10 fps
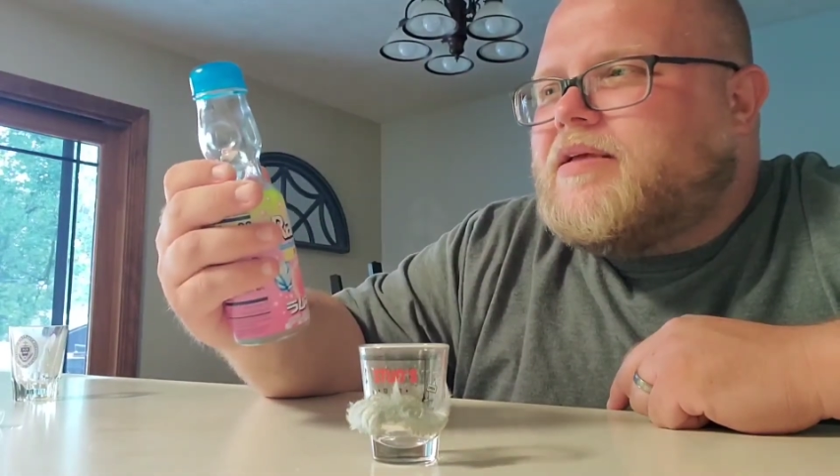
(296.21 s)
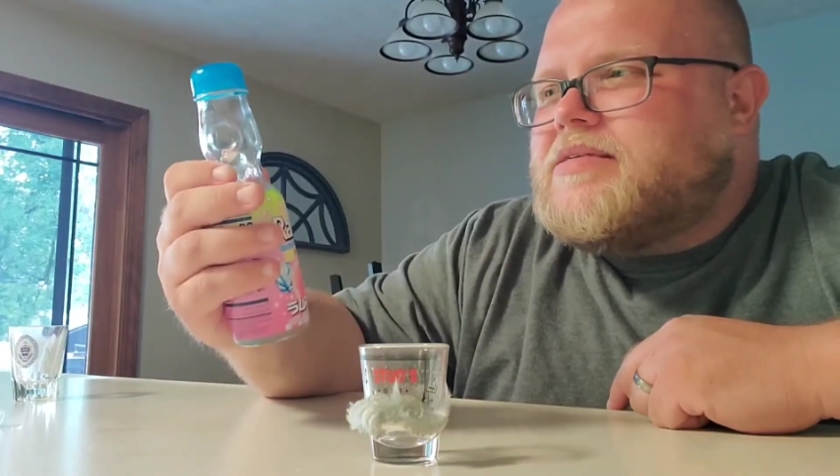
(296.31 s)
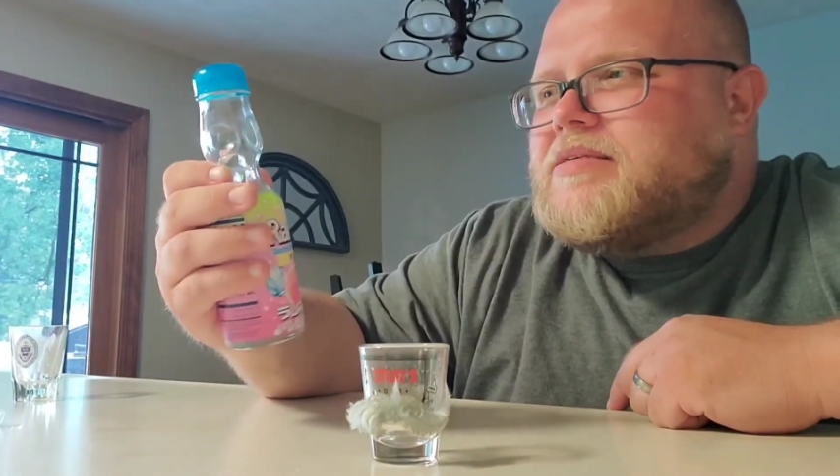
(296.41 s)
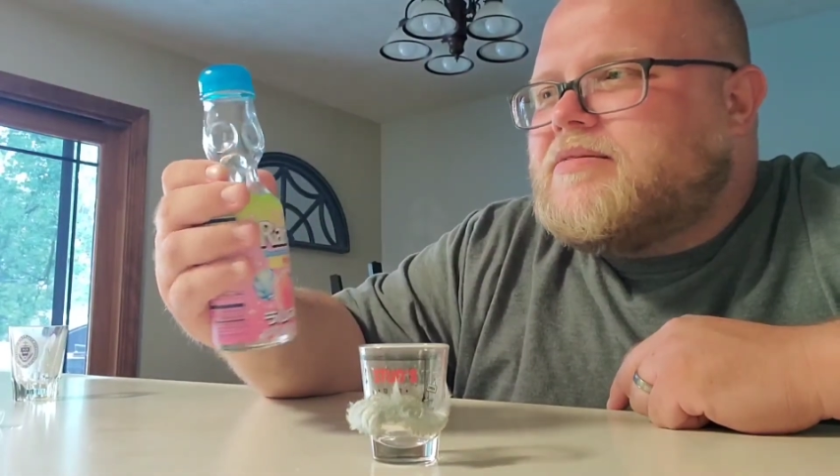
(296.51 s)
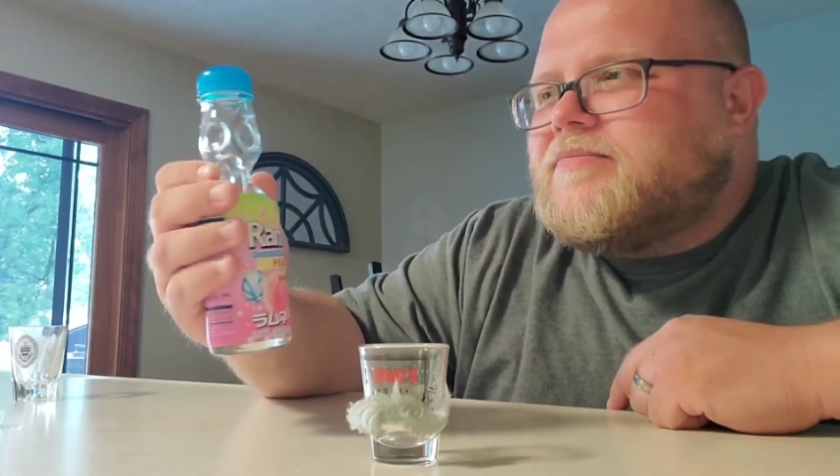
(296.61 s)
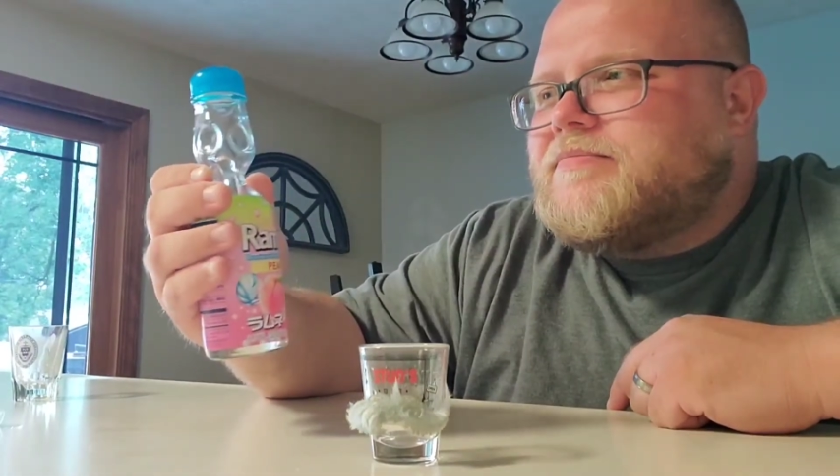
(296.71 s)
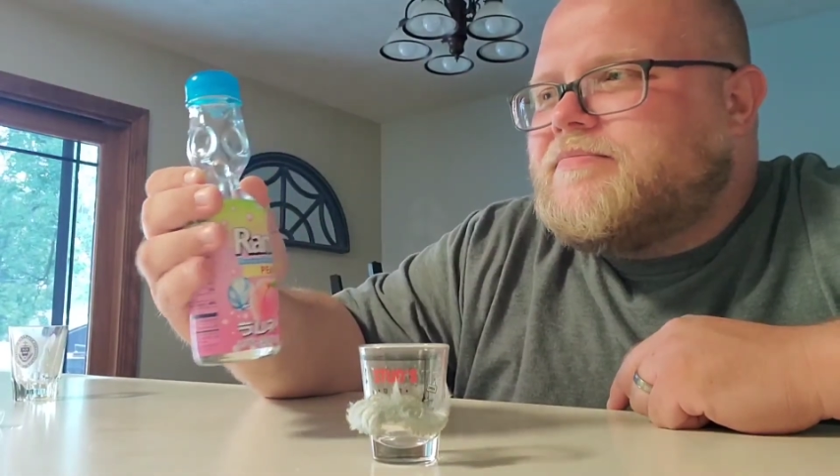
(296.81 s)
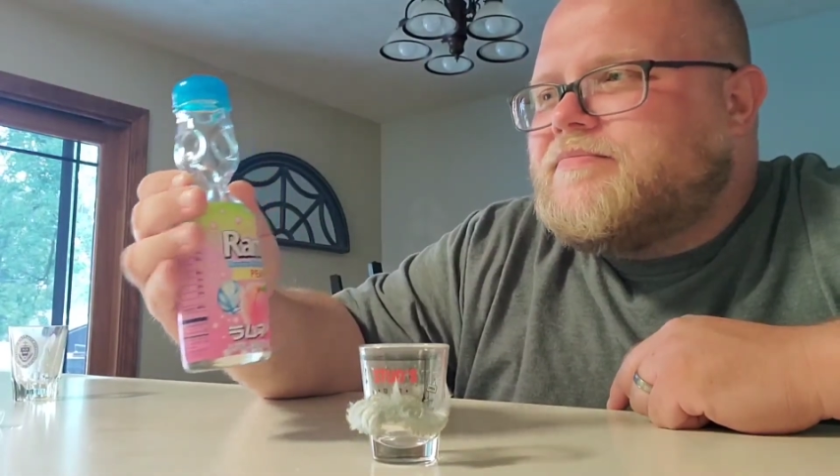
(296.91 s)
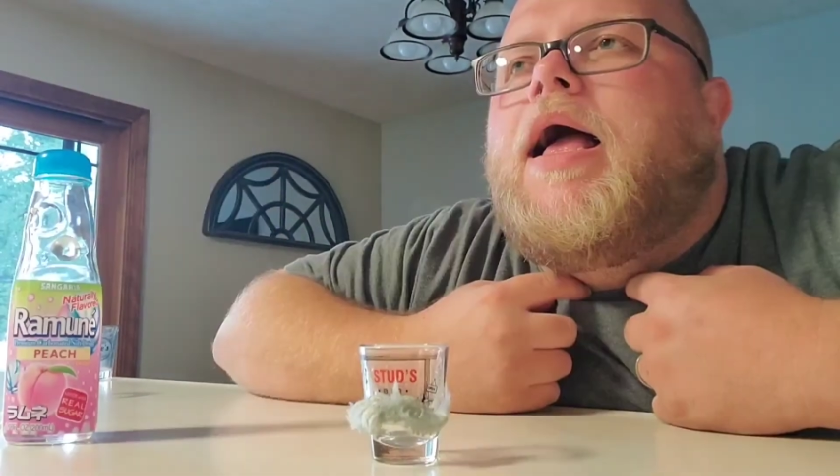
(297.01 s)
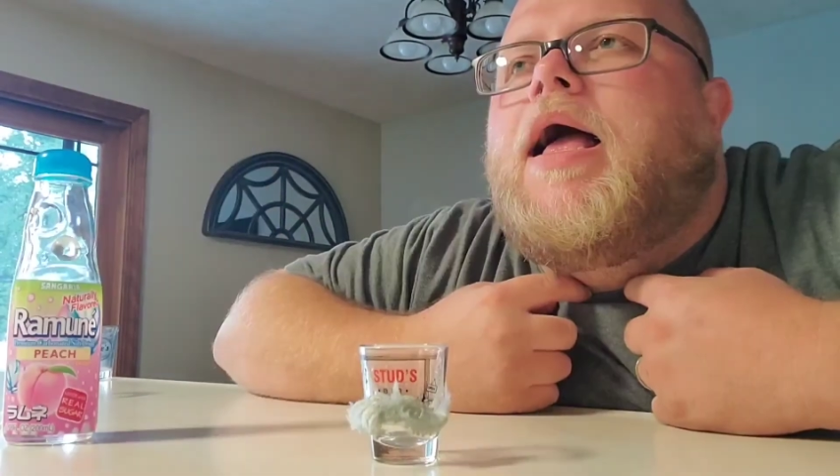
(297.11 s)
is.
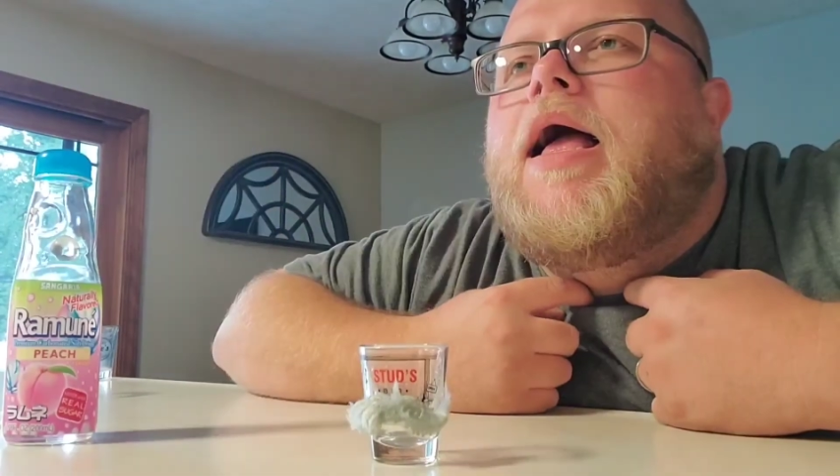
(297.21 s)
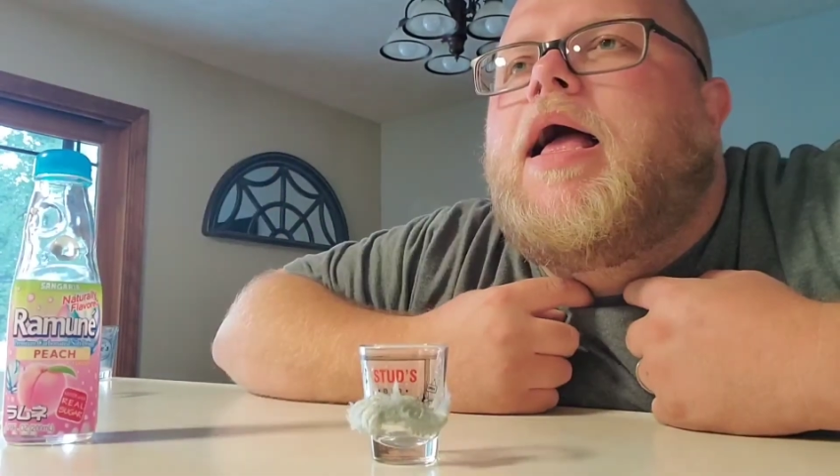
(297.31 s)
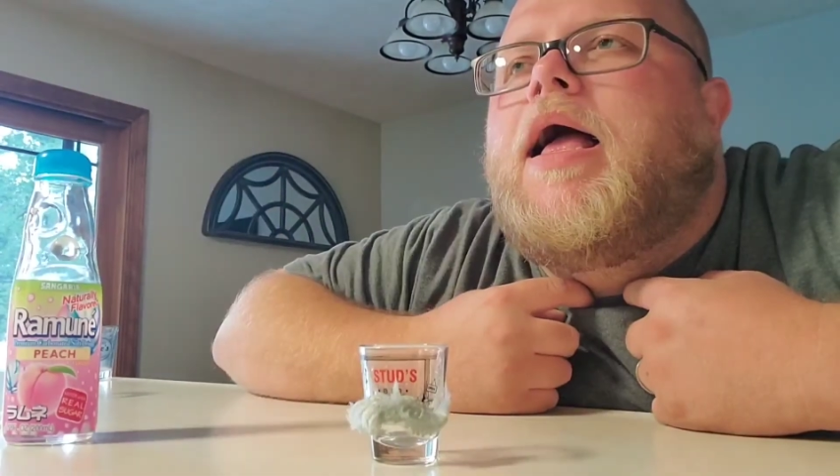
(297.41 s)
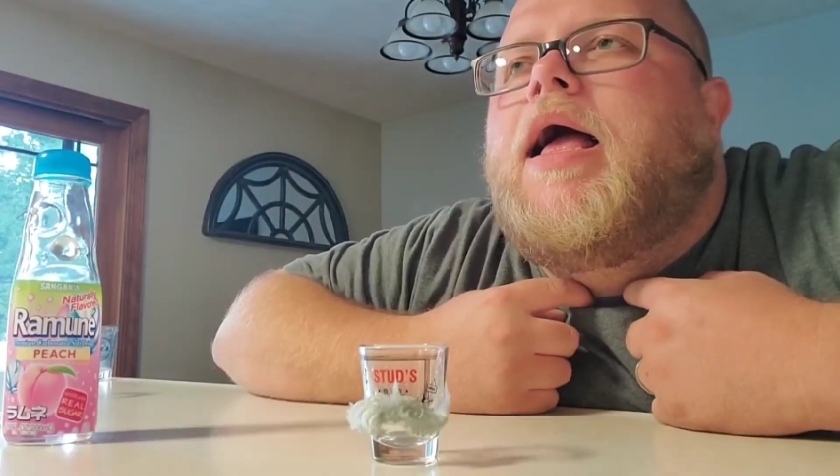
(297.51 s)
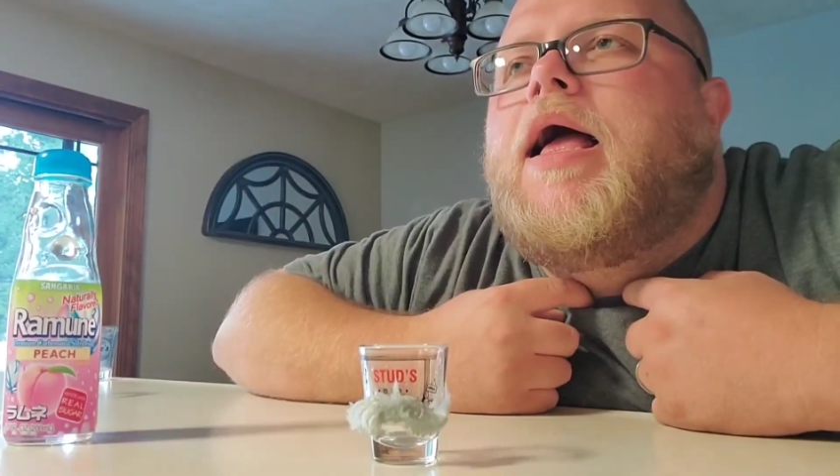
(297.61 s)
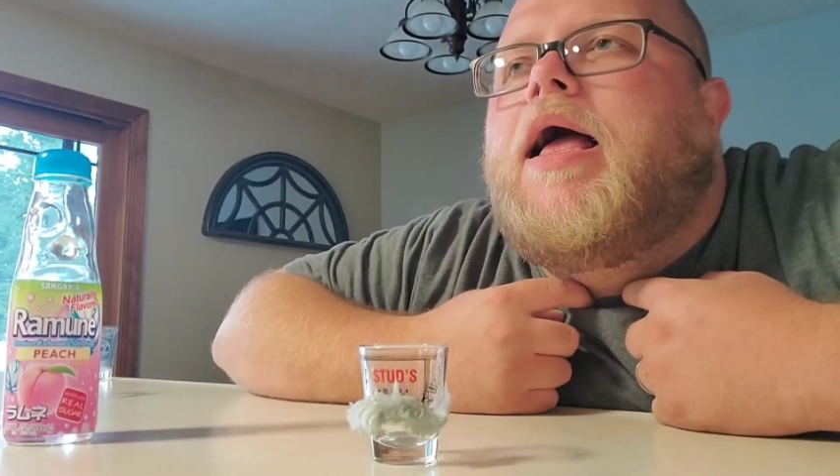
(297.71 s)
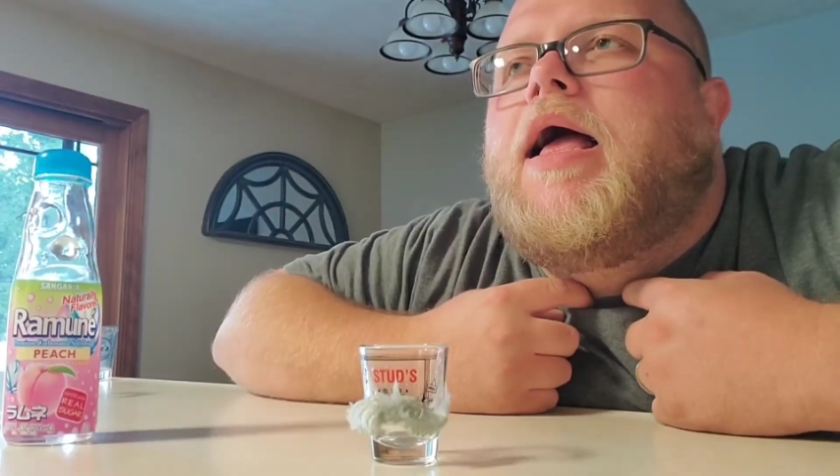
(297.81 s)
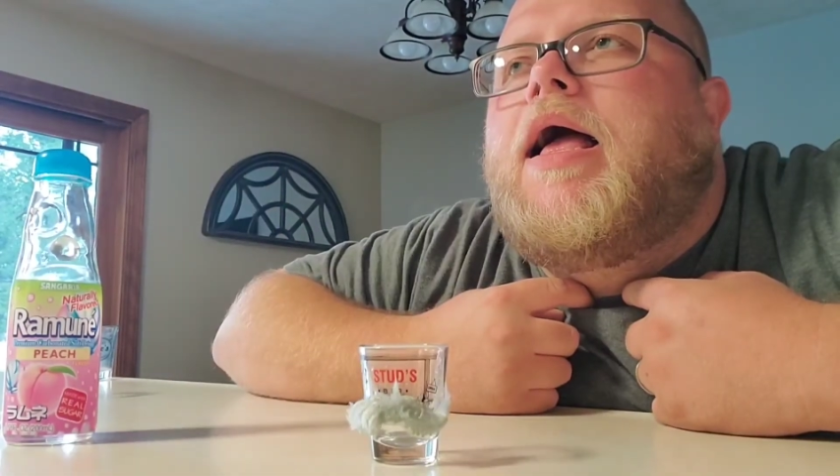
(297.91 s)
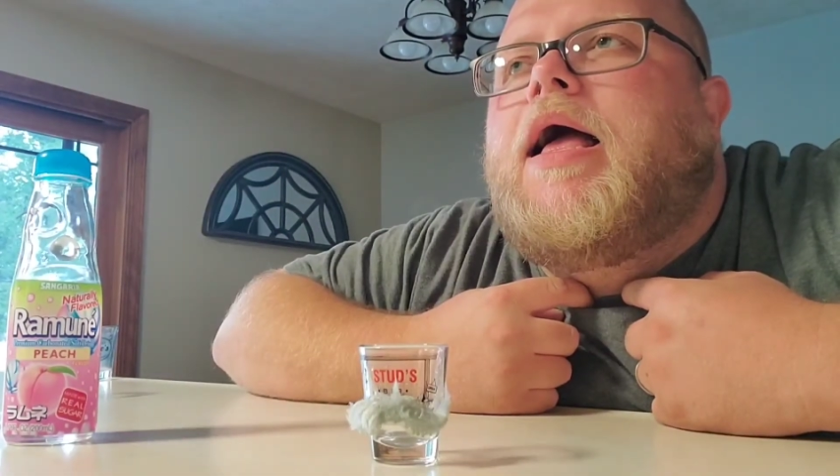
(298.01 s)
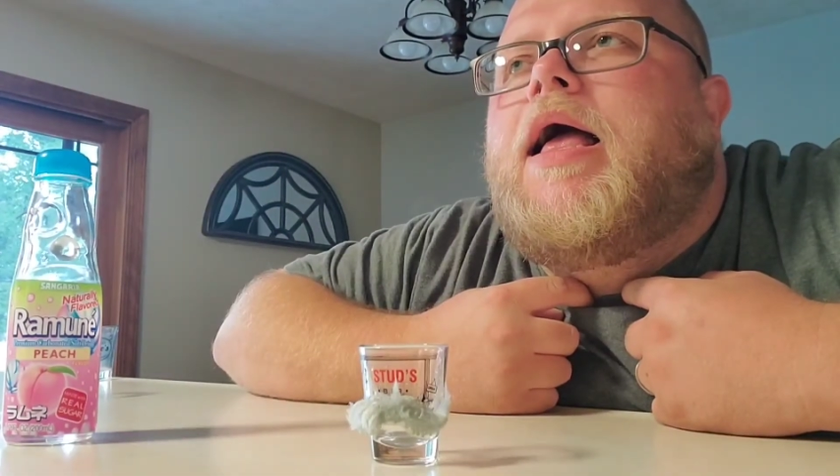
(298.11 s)

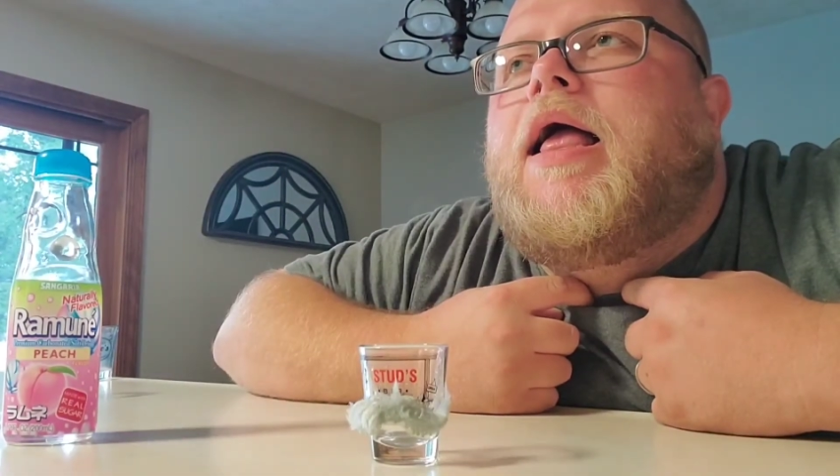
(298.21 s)
Uh...